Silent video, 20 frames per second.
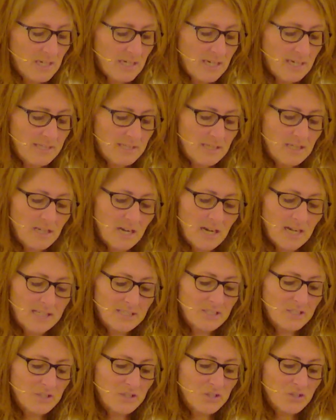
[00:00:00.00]
And that
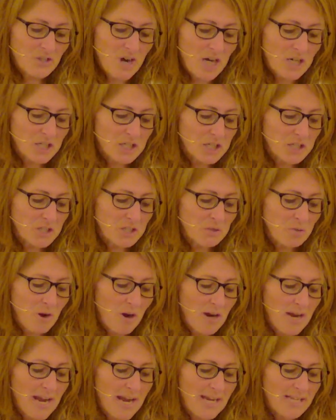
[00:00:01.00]
God's instruction to
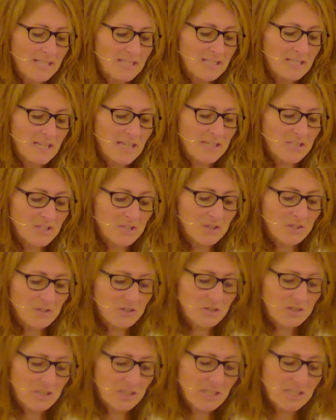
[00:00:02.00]
our
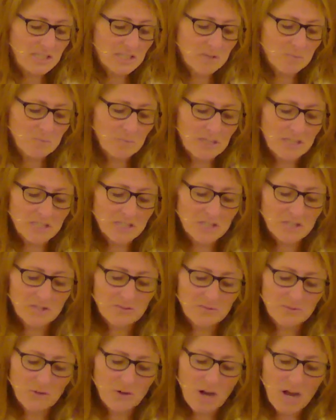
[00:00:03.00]
ancestors is meant
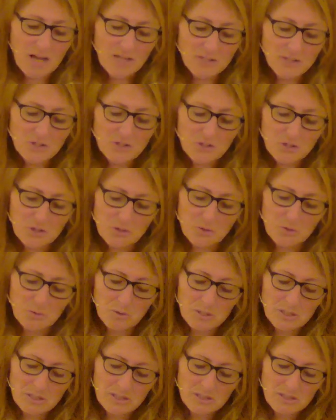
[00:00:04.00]
for us
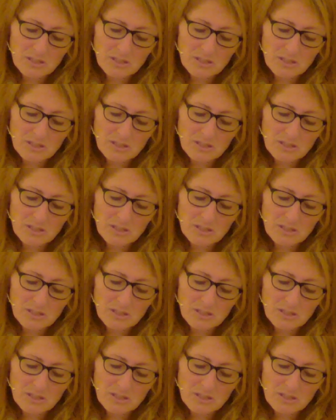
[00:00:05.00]
too.